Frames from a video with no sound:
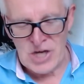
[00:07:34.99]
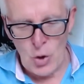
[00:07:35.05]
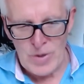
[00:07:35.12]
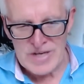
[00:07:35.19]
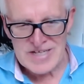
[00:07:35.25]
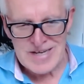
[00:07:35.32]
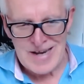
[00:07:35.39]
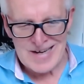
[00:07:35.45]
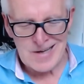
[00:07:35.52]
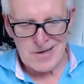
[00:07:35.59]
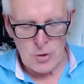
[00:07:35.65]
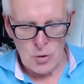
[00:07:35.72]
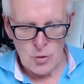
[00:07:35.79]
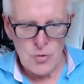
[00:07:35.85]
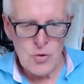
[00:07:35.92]

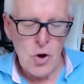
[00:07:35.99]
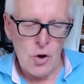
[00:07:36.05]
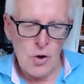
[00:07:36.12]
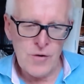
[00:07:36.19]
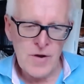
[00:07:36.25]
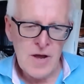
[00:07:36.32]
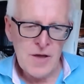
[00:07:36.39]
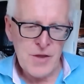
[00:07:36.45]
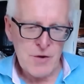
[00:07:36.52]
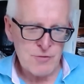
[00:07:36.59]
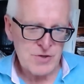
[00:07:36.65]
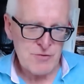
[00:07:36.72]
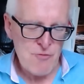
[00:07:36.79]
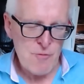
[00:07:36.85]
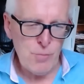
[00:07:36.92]
coincidentally or not, there
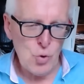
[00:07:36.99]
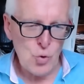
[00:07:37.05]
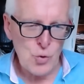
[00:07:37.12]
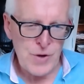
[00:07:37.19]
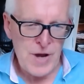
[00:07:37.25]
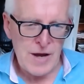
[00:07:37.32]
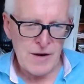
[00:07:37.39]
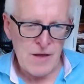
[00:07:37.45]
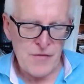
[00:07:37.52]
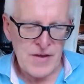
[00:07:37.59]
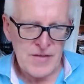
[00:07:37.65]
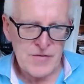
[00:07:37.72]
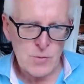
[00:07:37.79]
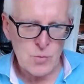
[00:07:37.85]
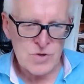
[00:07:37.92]
was a report out, I
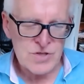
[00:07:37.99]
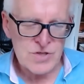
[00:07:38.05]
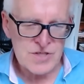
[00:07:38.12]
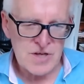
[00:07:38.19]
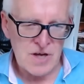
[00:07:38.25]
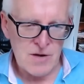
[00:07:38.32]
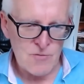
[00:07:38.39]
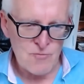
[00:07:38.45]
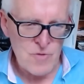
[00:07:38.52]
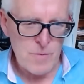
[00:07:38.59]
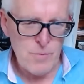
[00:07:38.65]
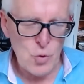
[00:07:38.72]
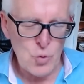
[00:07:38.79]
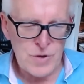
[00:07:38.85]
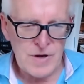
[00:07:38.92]
think, that was uh,
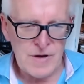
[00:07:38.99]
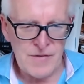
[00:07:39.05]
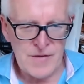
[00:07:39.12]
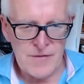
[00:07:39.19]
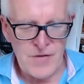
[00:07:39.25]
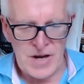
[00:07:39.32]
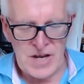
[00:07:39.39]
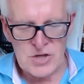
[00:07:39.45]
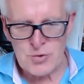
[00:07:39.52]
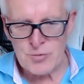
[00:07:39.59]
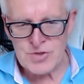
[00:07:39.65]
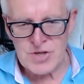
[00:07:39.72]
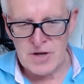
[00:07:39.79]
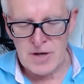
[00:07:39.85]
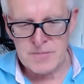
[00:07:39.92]
reported in the
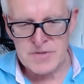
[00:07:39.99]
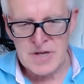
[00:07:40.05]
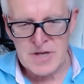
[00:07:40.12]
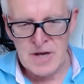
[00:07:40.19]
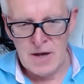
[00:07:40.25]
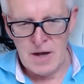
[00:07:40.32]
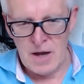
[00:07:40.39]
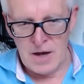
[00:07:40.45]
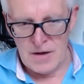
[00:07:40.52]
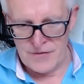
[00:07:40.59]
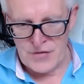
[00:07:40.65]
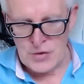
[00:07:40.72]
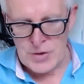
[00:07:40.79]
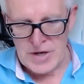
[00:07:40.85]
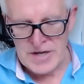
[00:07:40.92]
Financial Times uh, a
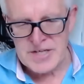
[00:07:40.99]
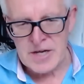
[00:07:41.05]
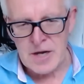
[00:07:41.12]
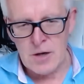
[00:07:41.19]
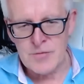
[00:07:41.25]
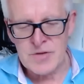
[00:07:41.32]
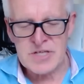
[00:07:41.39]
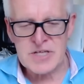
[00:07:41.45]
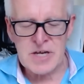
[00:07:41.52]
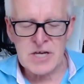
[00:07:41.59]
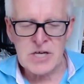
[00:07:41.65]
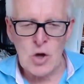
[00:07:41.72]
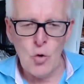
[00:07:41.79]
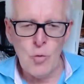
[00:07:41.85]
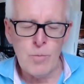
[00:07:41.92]
few days ago that
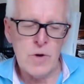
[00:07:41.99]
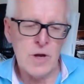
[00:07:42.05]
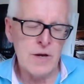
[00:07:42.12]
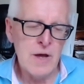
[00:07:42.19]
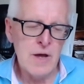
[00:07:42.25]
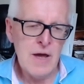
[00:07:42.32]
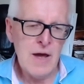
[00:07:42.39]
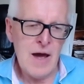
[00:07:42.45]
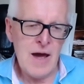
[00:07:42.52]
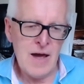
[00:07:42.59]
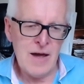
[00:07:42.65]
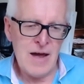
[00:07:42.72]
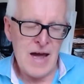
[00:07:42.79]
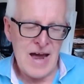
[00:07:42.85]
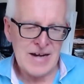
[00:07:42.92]
said Goldman
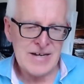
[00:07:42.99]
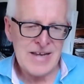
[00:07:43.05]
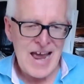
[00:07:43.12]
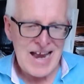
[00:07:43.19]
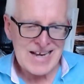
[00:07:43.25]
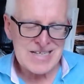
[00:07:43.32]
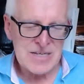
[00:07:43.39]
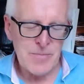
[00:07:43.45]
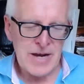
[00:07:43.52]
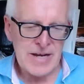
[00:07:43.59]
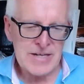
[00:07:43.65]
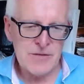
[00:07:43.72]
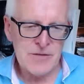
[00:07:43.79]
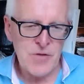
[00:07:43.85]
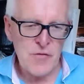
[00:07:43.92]
had
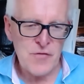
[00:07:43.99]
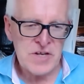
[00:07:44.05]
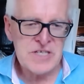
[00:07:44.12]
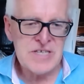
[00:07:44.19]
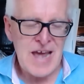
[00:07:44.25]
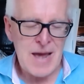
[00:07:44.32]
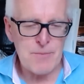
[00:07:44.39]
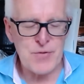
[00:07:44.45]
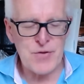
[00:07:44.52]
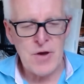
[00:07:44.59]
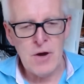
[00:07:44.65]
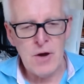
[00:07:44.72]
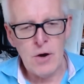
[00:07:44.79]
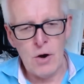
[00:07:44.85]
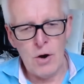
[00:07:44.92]
estimated that the depth
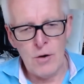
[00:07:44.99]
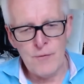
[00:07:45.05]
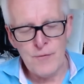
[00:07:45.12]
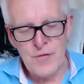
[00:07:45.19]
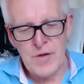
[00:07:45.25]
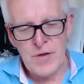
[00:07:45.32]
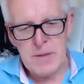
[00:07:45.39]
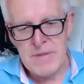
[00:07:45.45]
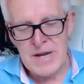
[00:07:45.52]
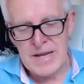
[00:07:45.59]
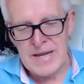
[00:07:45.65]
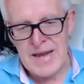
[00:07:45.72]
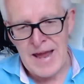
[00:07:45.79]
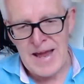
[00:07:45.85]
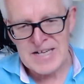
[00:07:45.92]
of the
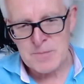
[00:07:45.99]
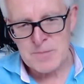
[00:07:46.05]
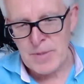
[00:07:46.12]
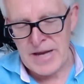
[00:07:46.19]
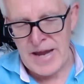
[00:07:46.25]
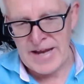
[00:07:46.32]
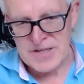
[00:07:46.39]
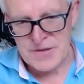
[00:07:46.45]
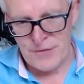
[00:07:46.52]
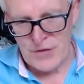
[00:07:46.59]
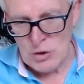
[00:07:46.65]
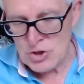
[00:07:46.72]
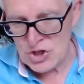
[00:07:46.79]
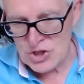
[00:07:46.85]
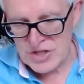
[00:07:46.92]
mini SPX
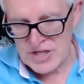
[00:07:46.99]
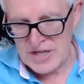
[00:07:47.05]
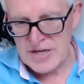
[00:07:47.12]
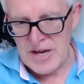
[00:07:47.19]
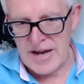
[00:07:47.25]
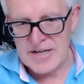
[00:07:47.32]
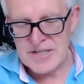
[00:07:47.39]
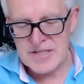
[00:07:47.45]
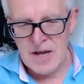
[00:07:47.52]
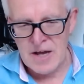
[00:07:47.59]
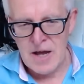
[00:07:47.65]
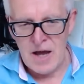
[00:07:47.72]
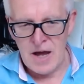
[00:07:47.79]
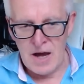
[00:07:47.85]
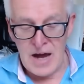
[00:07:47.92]
futures index
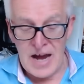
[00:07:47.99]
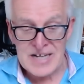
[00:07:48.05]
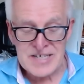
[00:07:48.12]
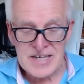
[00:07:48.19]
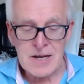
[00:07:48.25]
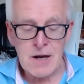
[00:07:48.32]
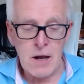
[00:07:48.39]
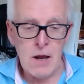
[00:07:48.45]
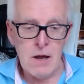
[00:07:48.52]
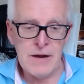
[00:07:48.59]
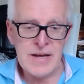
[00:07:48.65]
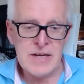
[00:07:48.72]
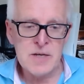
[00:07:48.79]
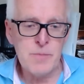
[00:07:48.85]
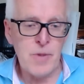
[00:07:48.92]
uh, had
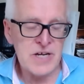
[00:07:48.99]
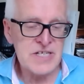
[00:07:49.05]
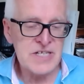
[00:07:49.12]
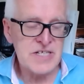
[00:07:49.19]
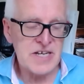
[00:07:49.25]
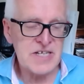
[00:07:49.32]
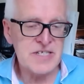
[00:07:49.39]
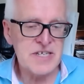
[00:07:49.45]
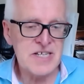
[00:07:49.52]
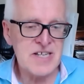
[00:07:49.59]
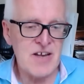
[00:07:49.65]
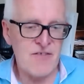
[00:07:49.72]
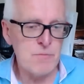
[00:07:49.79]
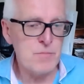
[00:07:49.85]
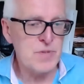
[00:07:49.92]
declined by
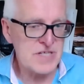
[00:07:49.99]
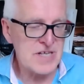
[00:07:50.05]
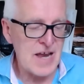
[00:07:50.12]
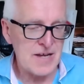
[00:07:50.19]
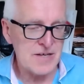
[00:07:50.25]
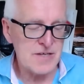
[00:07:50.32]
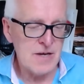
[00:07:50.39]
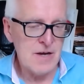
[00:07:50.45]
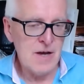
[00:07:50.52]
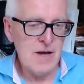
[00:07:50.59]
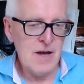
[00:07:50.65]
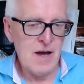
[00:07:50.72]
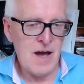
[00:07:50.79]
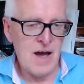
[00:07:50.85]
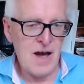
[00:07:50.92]
67%.
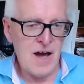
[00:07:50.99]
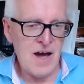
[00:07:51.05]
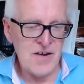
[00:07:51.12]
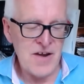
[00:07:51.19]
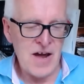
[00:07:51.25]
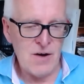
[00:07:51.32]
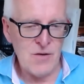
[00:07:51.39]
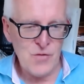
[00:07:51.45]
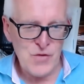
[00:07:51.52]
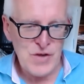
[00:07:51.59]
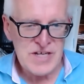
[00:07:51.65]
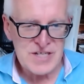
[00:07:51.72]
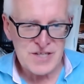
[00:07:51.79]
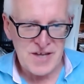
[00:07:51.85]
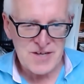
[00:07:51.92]
Uh, now,
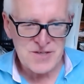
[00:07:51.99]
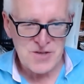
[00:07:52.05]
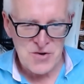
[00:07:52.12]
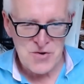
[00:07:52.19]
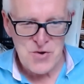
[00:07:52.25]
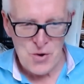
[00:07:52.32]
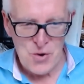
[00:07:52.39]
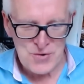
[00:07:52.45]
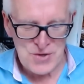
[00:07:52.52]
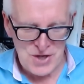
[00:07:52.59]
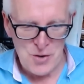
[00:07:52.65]
these things are not